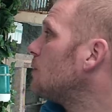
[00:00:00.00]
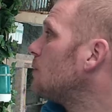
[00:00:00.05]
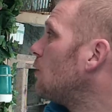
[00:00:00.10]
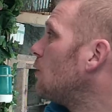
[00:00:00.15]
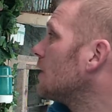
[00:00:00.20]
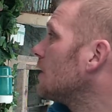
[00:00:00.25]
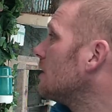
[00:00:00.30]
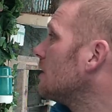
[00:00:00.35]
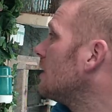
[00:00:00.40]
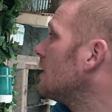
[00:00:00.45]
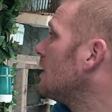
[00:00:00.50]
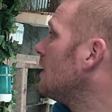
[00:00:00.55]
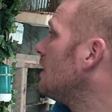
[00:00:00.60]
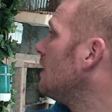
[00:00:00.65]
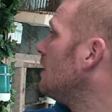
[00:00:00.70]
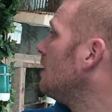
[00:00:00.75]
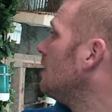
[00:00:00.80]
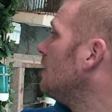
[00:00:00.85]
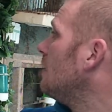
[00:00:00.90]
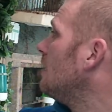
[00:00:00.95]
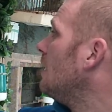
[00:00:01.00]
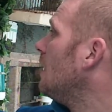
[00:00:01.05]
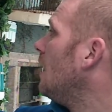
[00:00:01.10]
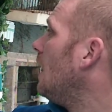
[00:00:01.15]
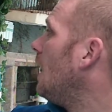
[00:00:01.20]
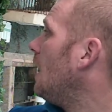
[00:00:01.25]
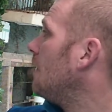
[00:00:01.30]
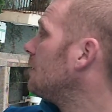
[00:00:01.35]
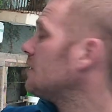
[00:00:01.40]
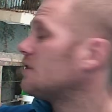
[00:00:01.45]
morning
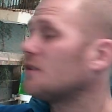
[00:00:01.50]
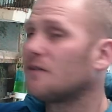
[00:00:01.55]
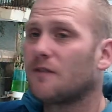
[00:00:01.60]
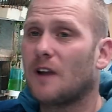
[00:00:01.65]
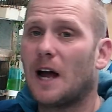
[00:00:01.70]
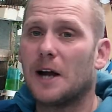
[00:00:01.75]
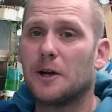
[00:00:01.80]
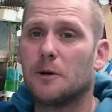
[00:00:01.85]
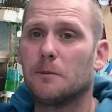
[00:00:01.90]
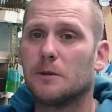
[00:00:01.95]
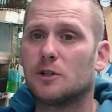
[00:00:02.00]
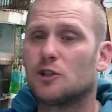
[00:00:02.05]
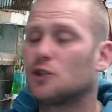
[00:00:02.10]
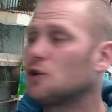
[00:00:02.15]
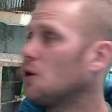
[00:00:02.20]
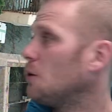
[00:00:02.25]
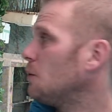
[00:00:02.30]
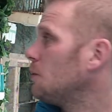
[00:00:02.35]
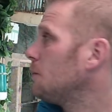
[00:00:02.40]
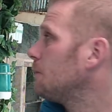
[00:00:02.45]
uh, this is flight number two.